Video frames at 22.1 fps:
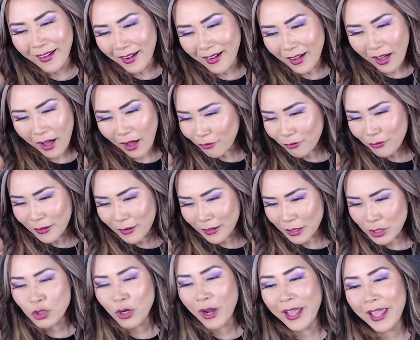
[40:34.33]
I'll
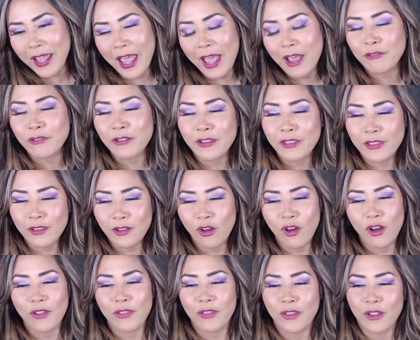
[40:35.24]
fucking try everything
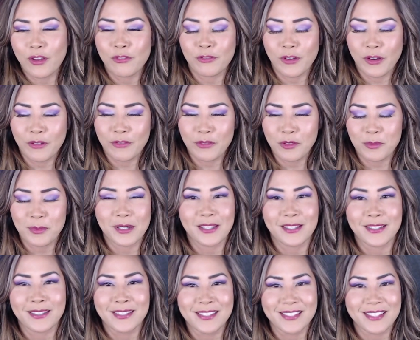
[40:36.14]
on there for everybody
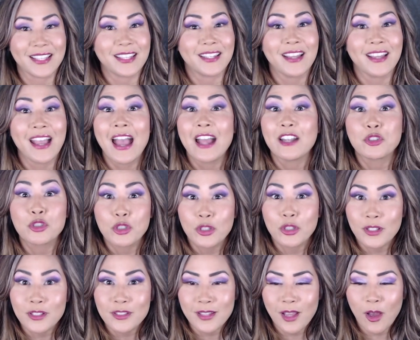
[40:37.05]
to see
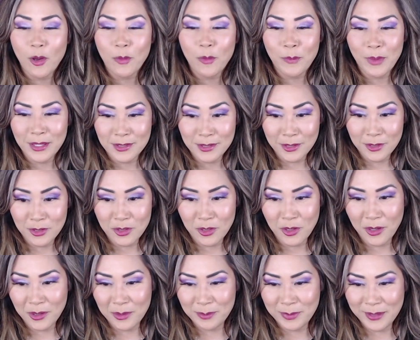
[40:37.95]
just how amazing
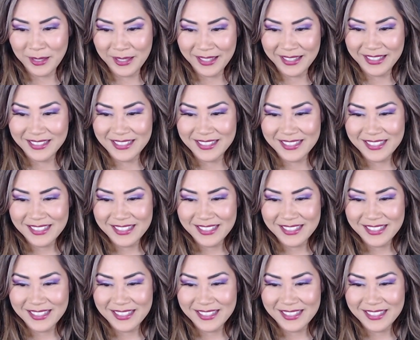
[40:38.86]
Jollibee is.